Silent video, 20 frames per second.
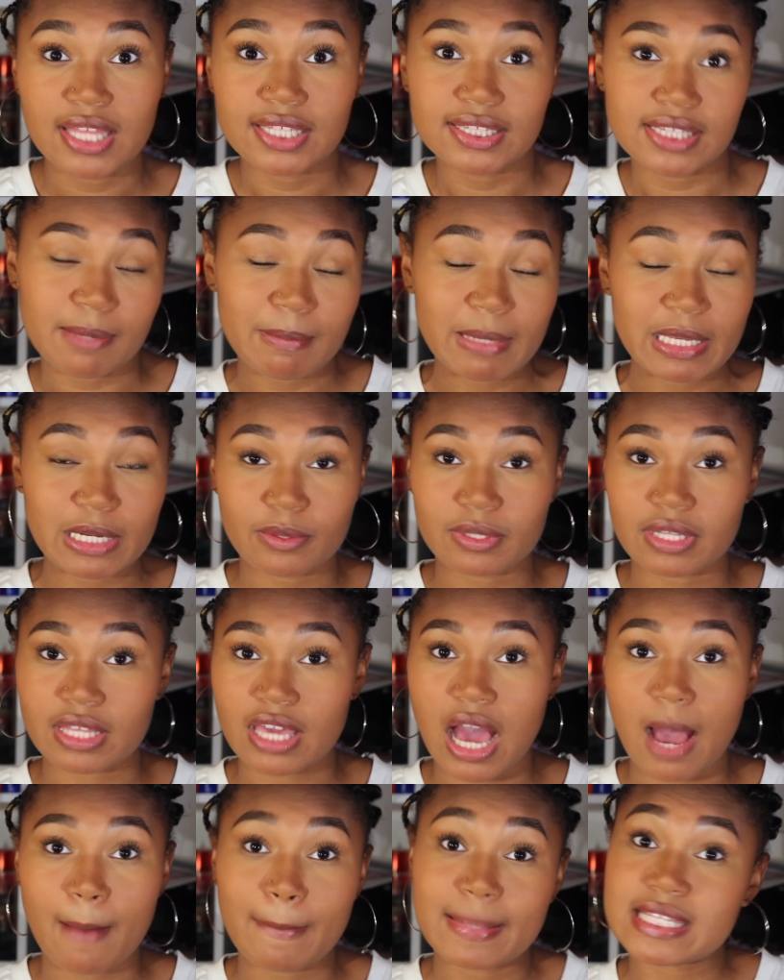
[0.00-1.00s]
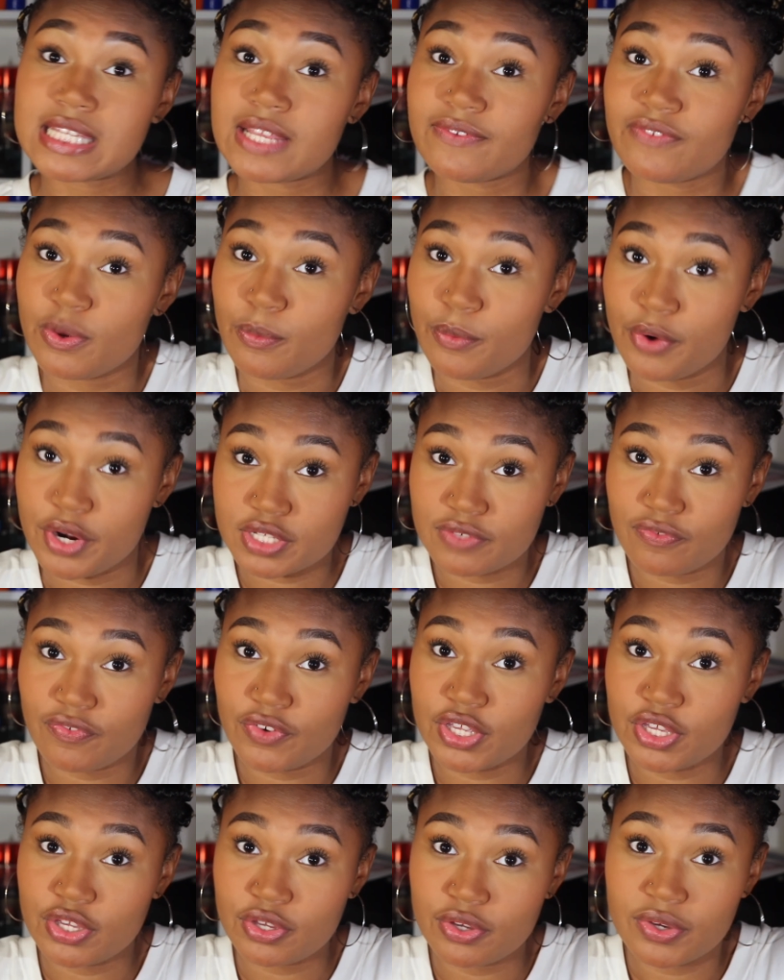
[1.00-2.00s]
let me know in the comments if it worked for
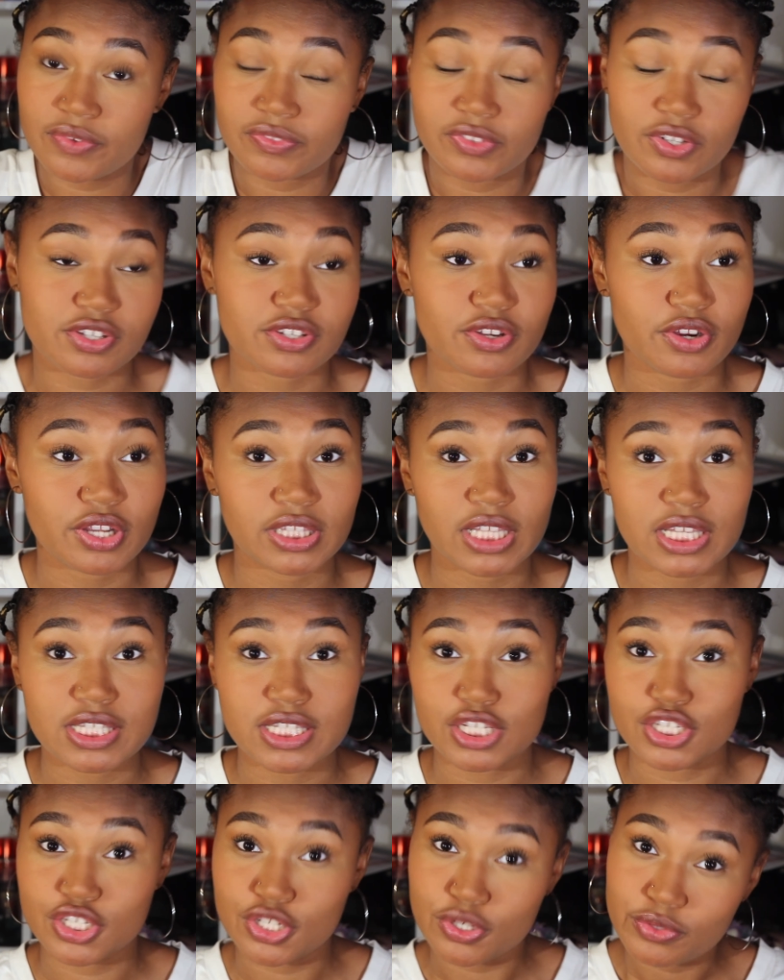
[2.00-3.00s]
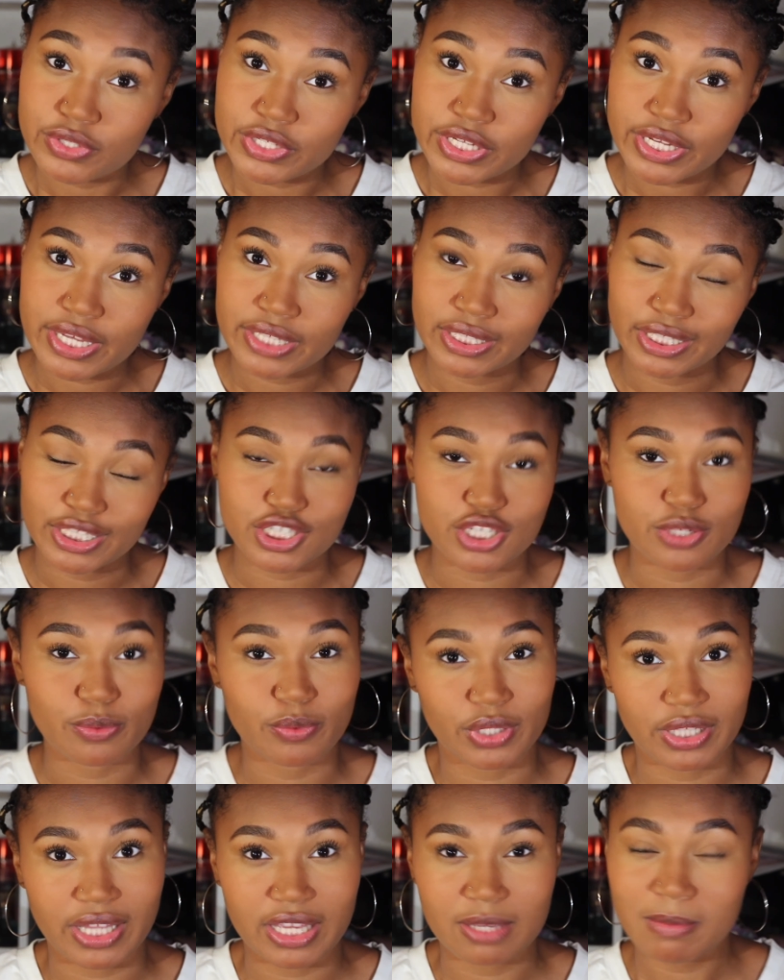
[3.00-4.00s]
you, if there's certain things that you did that you
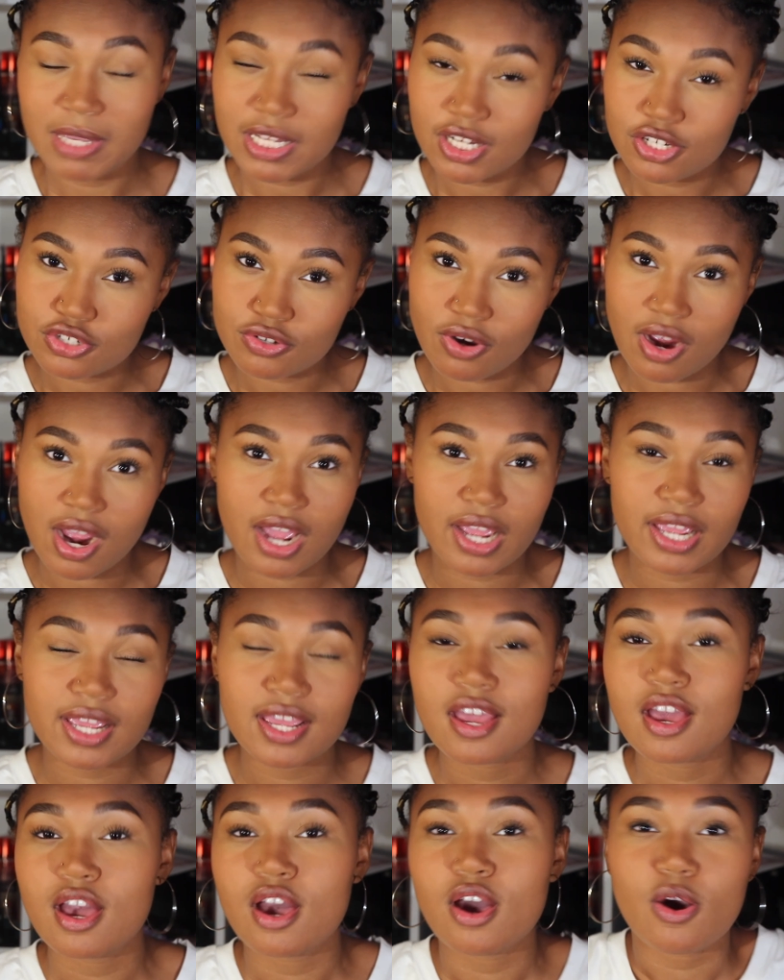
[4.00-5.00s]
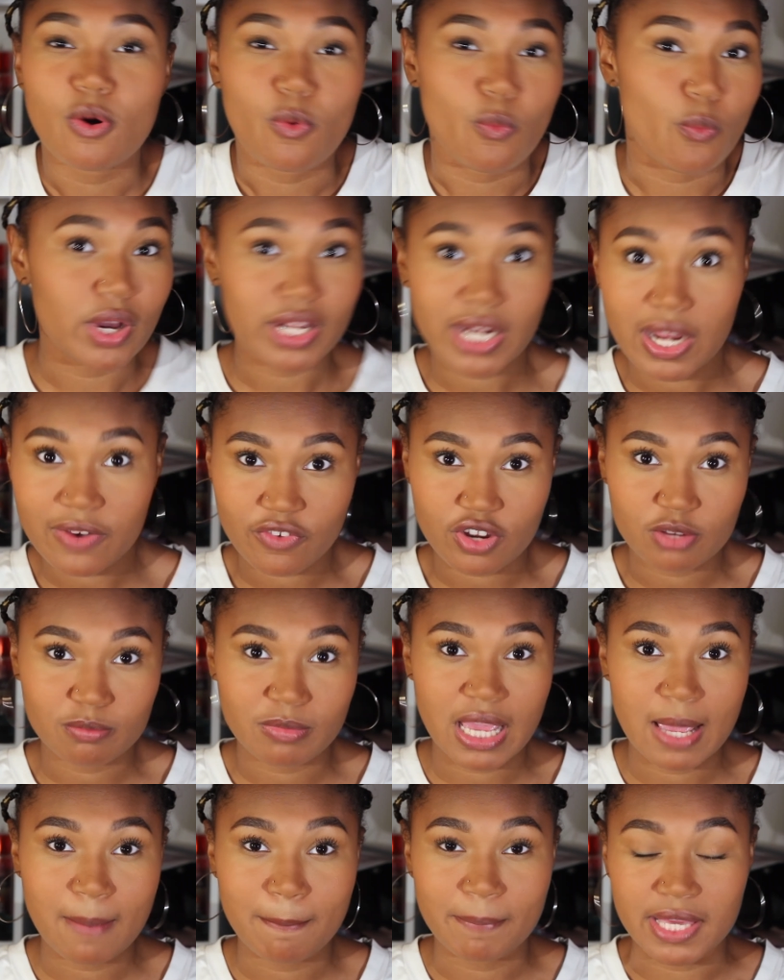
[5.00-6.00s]
would like me to try, whatever it
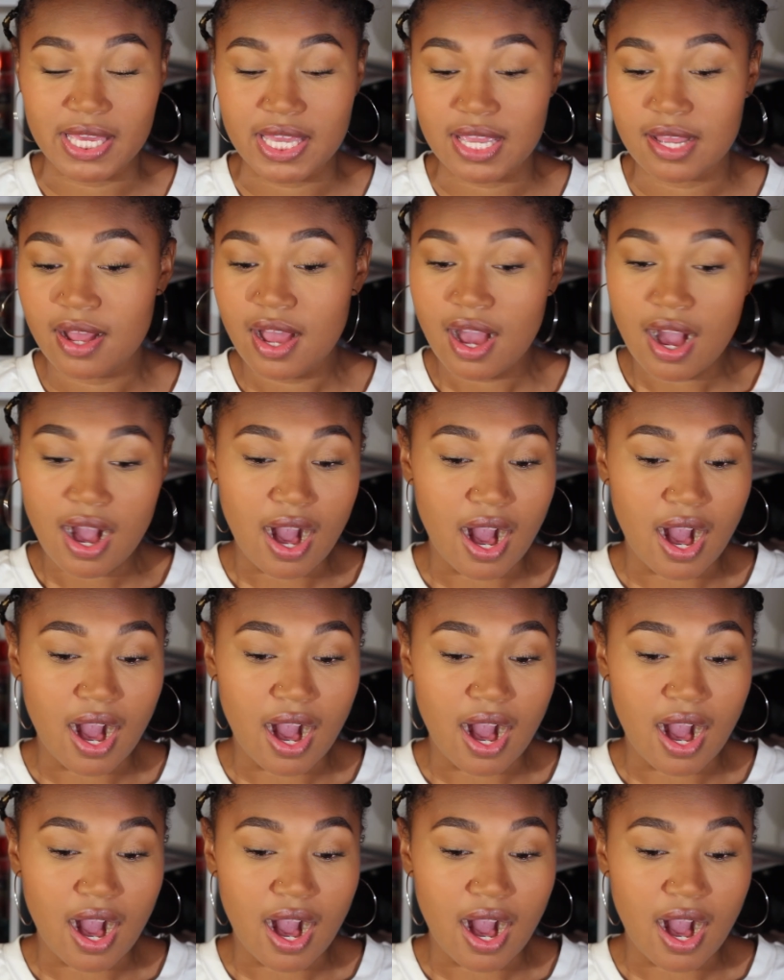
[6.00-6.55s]
may be.